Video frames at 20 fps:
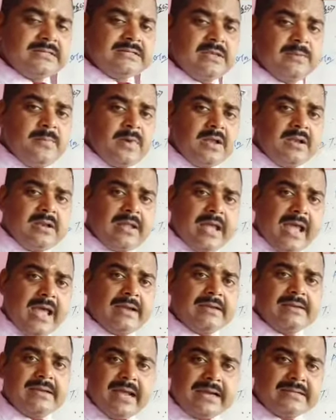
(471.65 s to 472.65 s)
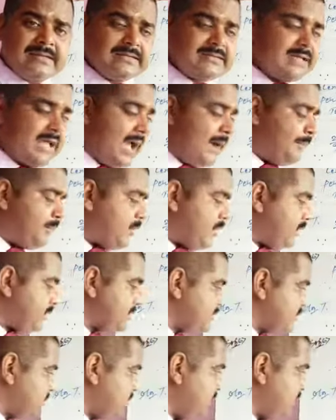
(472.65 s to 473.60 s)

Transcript: decimal, and that is approx.